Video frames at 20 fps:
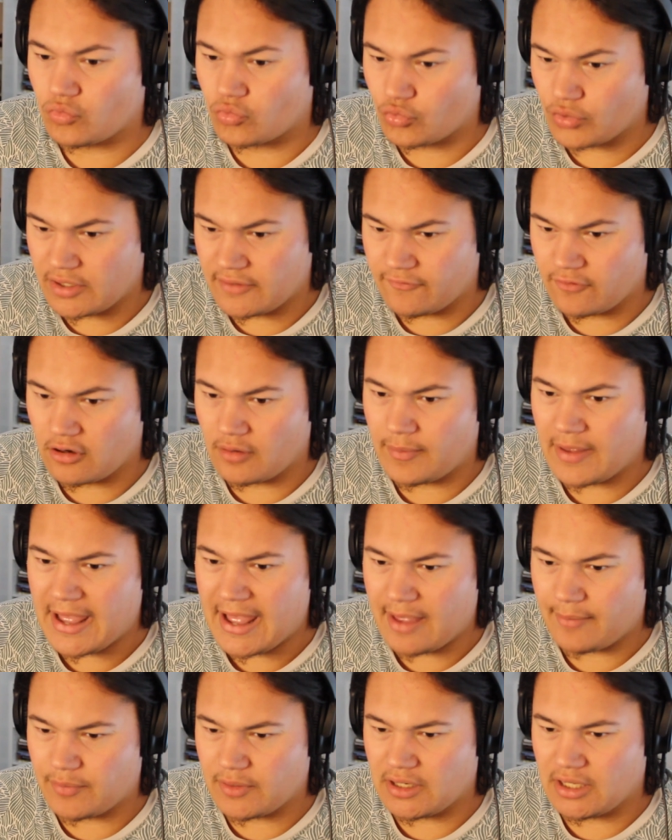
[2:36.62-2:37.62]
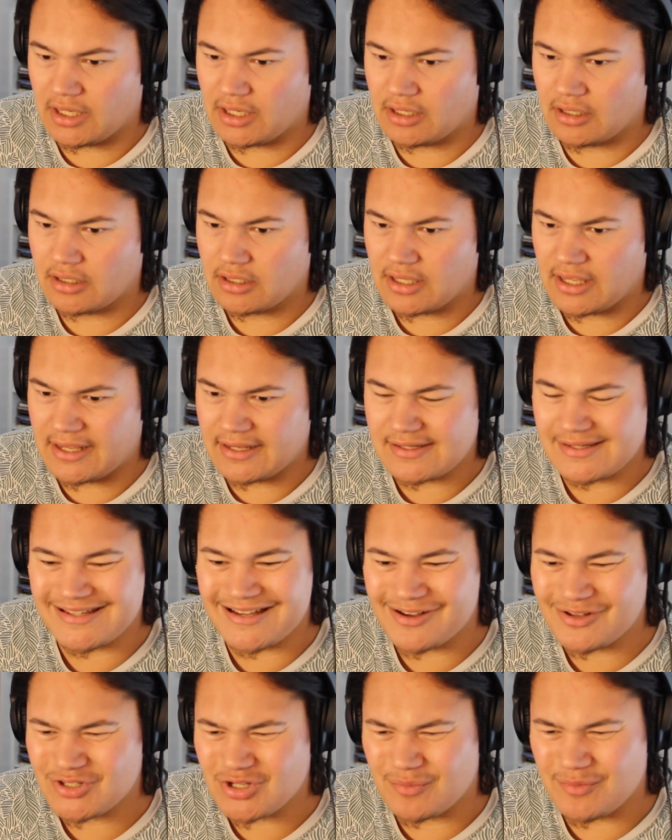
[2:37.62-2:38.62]
reverb happening. It
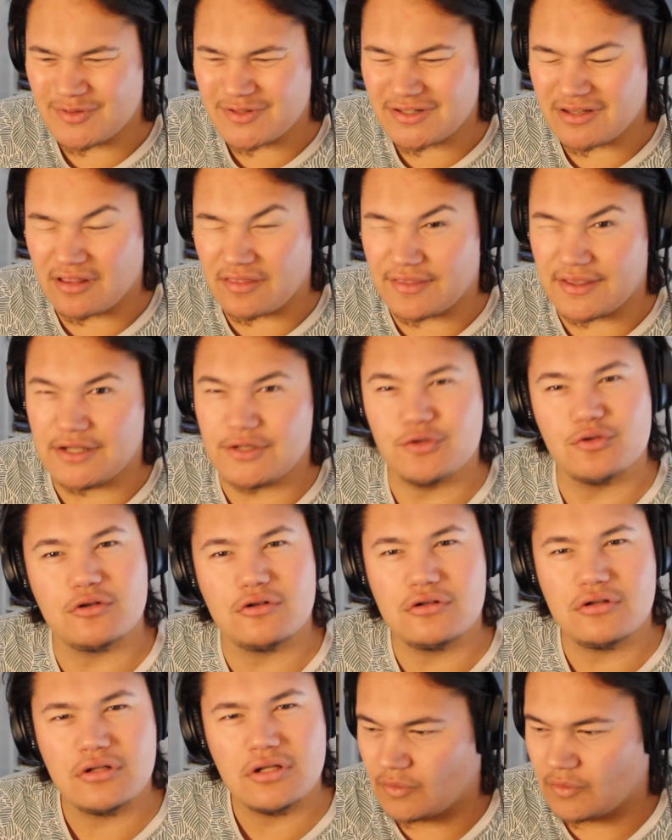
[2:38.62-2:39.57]
sounds almost cathedral,